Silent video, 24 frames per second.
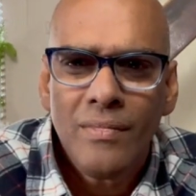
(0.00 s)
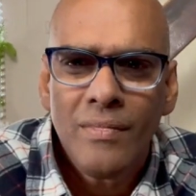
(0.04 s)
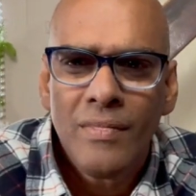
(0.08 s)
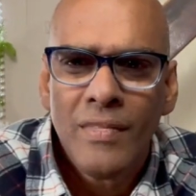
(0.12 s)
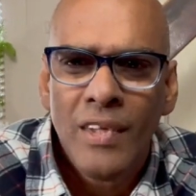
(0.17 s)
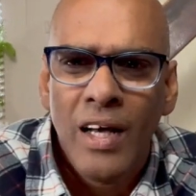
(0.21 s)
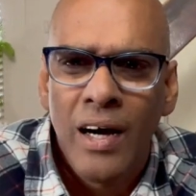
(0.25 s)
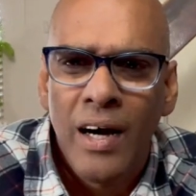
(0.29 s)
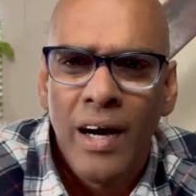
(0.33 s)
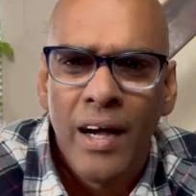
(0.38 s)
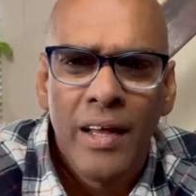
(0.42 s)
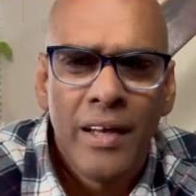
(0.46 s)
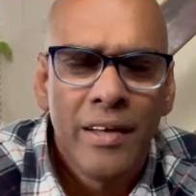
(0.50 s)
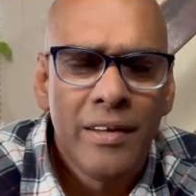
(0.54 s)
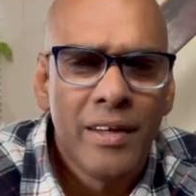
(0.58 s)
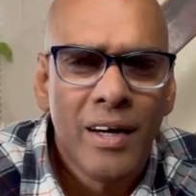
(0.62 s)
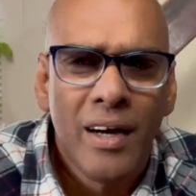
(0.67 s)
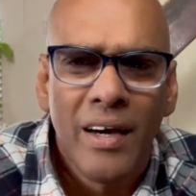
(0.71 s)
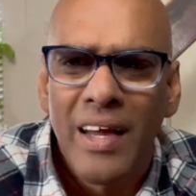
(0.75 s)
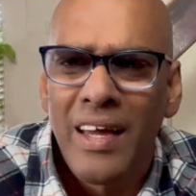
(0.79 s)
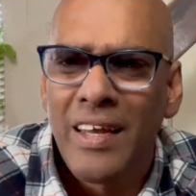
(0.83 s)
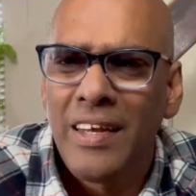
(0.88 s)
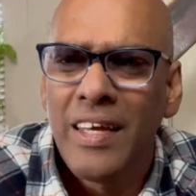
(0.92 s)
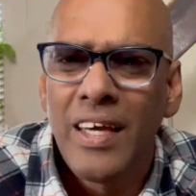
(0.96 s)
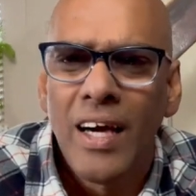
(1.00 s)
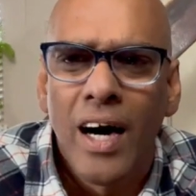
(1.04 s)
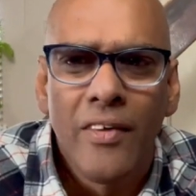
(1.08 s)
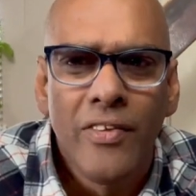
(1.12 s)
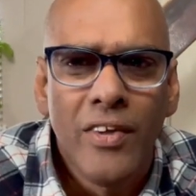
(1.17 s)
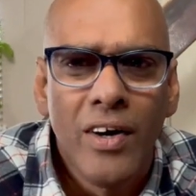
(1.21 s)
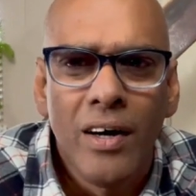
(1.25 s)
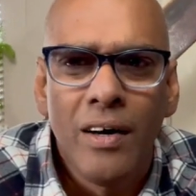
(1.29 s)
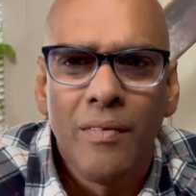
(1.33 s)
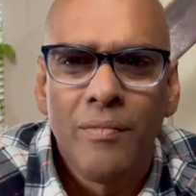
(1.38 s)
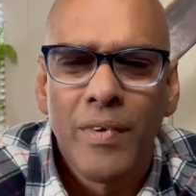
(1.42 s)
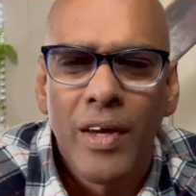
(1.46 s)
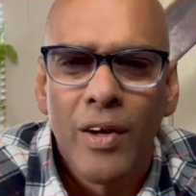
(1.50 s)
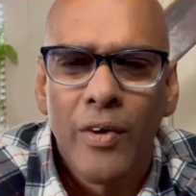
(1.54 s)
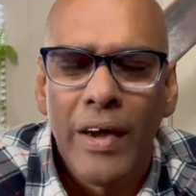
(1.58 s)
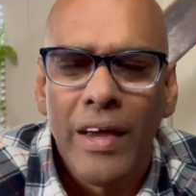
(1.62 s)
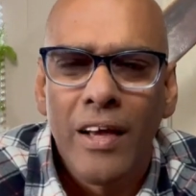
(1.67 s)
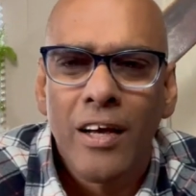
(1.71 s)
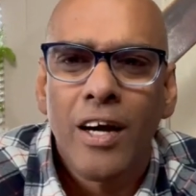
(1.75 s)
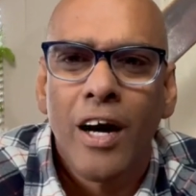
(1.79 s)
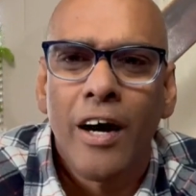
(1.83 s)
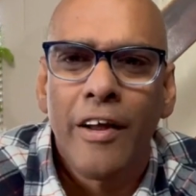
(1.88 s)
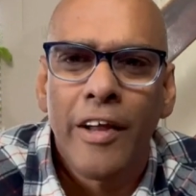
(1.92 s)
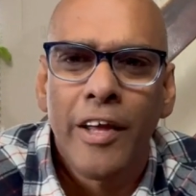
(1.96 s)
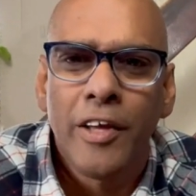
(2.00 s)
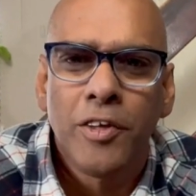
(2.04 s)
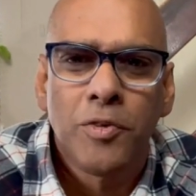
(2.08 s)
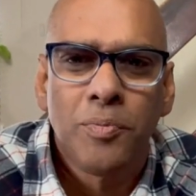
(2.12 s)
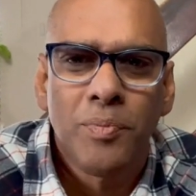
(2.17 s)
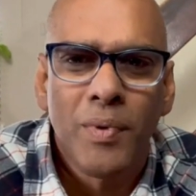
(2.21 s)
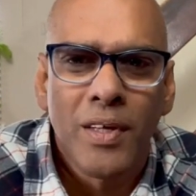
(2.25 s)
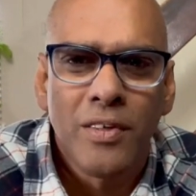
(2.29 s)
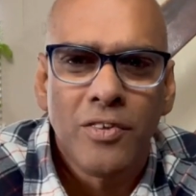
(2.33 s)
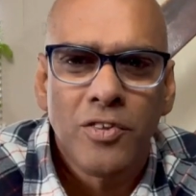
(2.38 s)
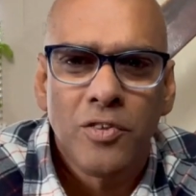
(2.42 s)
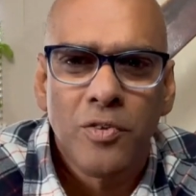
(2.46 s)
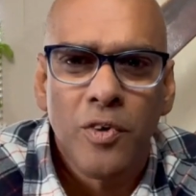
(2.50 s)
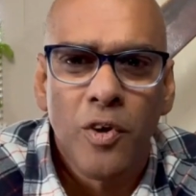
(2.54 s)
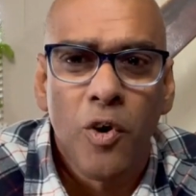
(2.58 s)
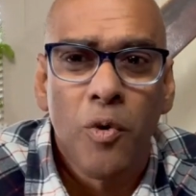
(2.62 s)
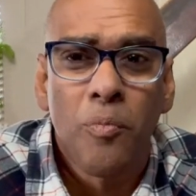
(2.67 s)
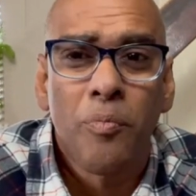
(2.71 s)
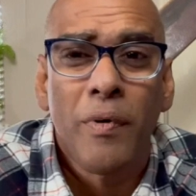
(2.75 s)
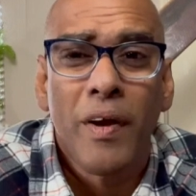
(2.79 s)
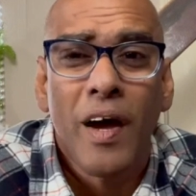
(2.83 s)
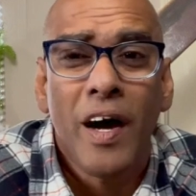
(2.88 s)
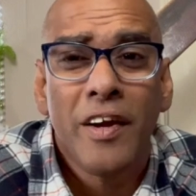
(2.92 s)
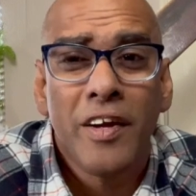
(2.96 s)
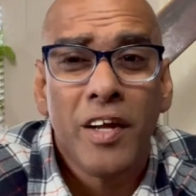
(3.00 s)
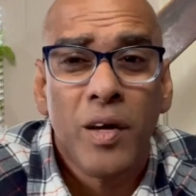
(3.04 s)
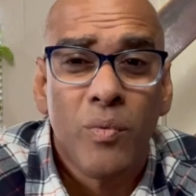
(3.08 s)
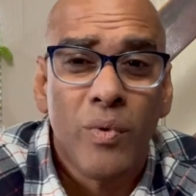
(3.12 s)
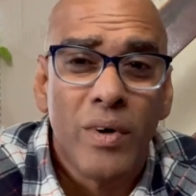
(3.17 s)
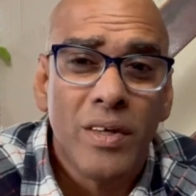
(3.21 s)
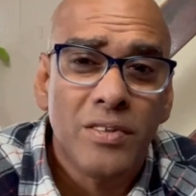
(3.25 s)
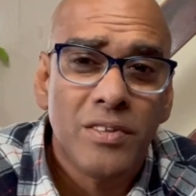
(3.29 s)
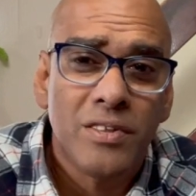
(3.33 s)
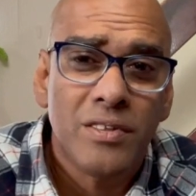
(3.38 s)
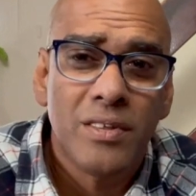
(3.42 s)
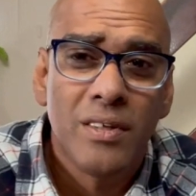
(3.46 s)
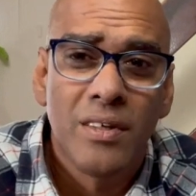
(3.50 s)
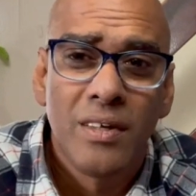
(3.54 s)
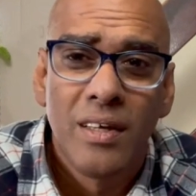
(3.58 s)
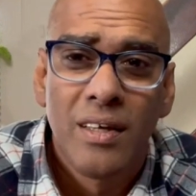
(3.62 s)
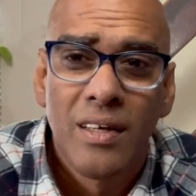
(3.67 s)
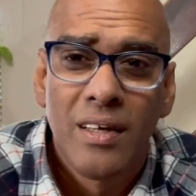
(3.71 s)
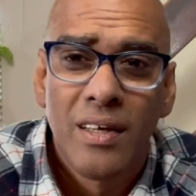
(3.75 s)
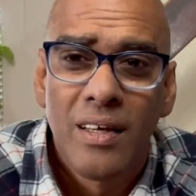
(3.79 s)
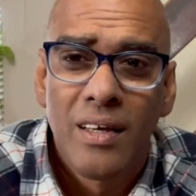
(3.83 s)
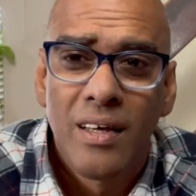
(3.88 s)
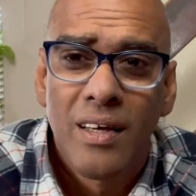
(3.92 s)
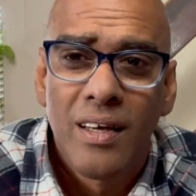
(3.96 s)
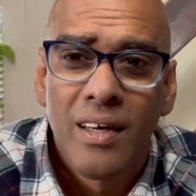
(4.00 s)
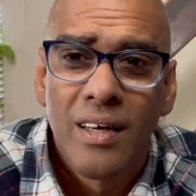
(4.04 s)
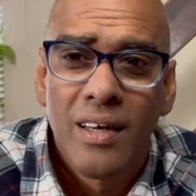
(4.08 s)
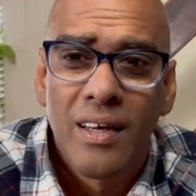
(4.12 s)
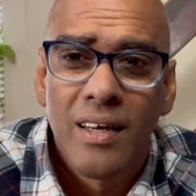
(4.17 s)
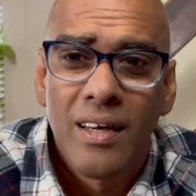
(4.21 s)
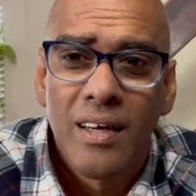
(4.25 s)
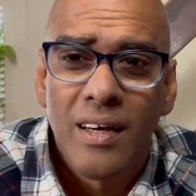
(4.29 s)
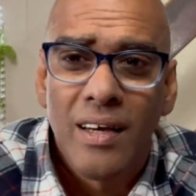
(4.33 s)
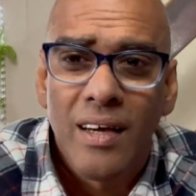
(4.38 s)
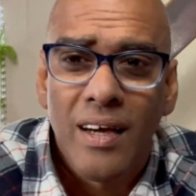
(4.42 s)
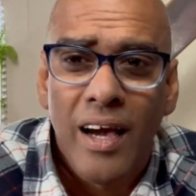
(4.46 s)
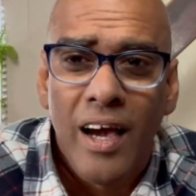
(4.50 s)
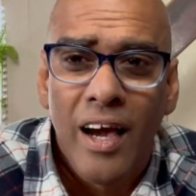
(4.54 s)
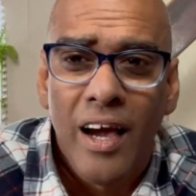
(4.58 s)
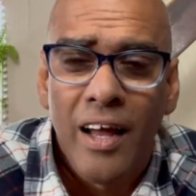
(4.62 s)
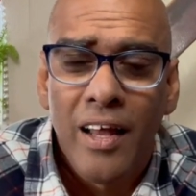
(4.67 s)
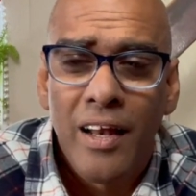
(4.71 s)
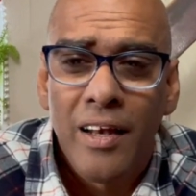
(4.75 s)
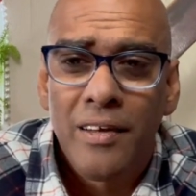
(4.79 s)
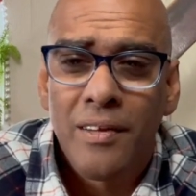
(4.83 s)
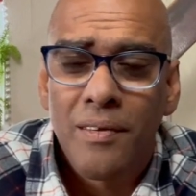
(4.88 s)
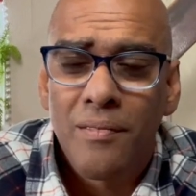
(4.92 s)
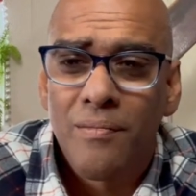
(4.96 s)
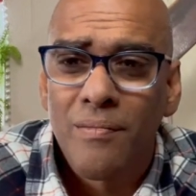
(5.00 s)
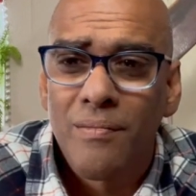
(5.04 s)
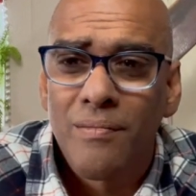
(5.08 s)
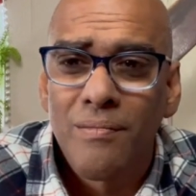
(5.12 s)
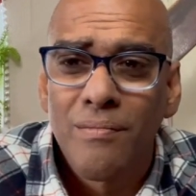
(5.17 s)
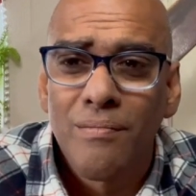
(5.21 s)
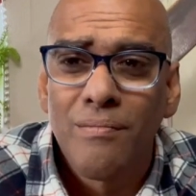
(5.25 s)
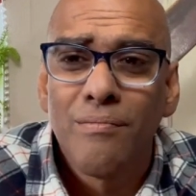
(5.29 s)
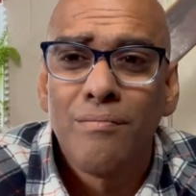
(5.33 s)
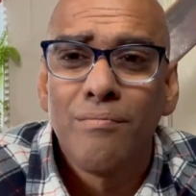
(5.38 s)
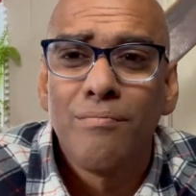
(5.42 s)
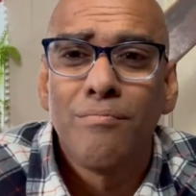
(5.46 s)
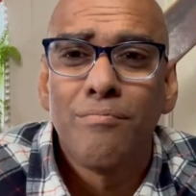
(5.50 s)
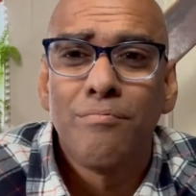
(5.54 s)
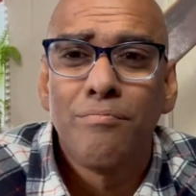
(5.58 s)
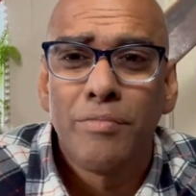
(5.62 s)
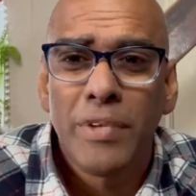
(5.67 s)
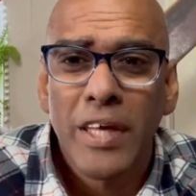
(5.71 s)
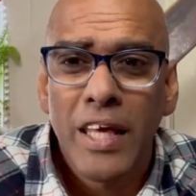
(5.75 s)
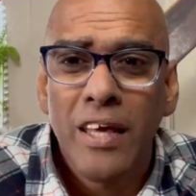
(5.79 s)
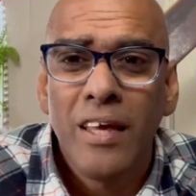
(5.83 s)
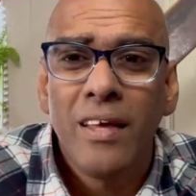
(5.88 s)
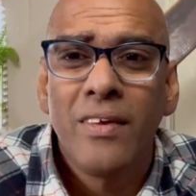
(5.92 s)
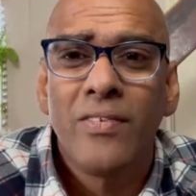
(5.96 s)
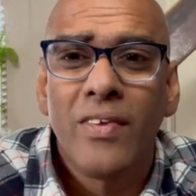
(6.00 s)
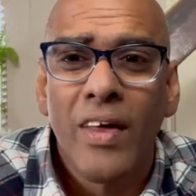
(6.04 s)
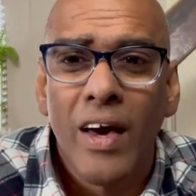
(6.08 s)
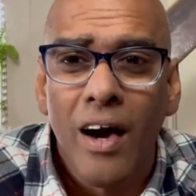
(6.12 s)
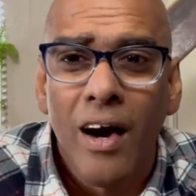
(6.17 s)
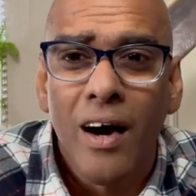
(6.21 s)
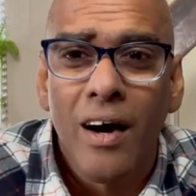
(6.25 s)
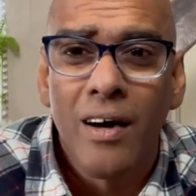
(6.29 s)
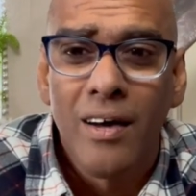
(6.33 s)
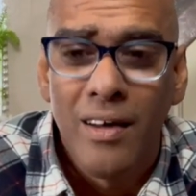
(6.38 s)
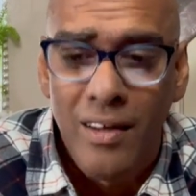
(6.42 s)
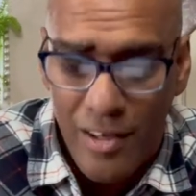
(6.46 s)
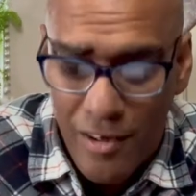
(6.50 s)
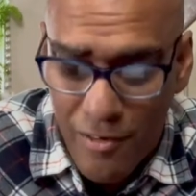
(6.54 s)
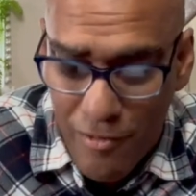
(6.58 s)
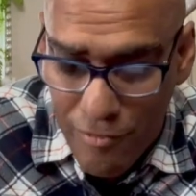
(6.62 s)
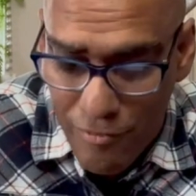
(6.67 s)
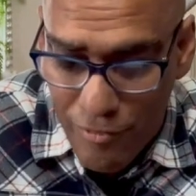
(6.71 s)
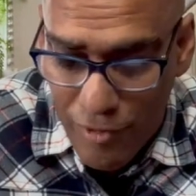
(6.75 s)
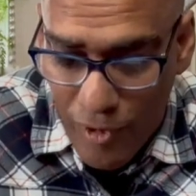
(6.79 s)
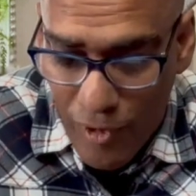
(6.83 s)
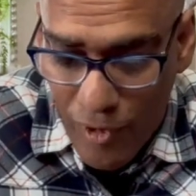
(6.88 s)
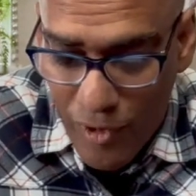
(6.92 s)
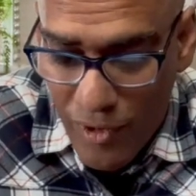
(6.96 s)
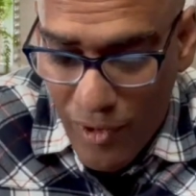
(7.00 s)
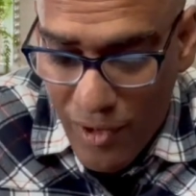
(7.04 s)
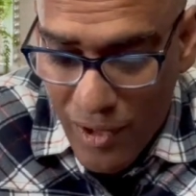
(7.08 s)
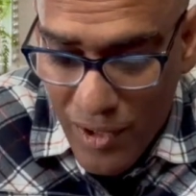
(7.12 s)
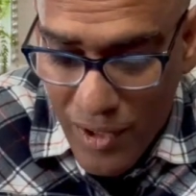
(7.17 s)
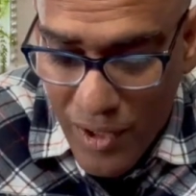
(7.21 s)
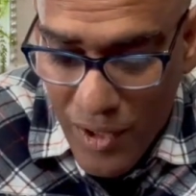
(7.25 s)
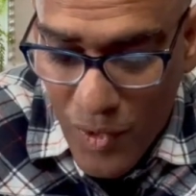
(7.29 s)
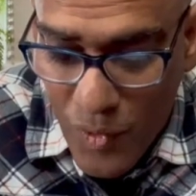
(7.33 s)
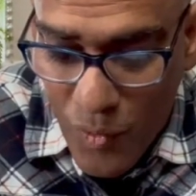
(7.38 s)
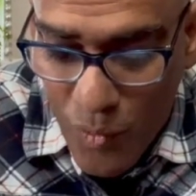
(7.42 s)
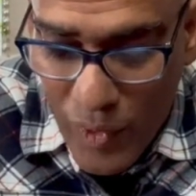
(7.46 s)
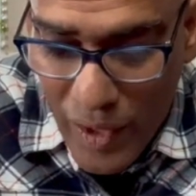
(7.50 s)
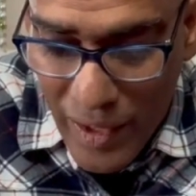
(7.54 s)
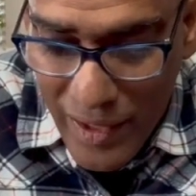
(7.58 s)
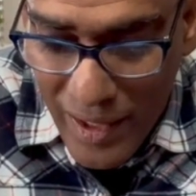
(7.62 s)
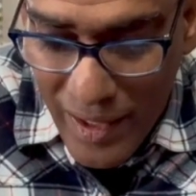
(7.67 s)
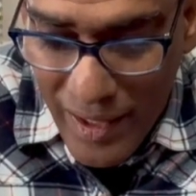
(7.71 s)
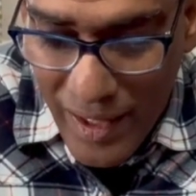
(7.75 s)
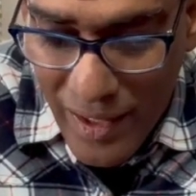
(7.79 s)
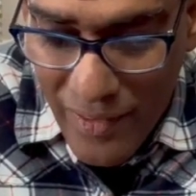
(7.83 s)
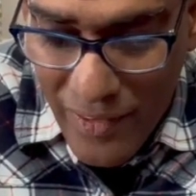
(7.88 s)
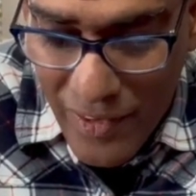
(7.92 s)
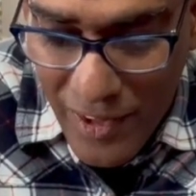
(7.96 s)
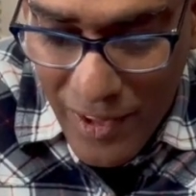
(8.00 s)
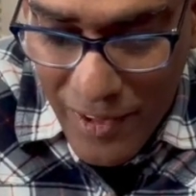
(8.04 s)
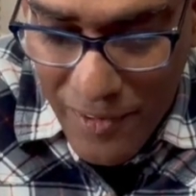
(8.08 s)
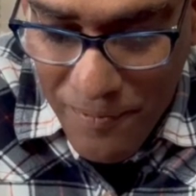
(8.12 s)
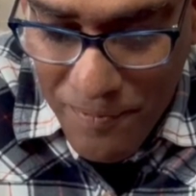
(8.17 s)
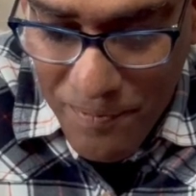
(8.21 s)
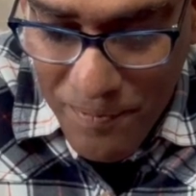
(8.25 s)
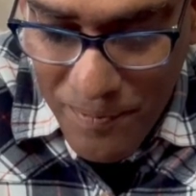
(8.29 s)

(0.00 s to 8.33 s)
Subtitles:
And any other, you know, encouragements, you know, prayer requests. And being there for one another.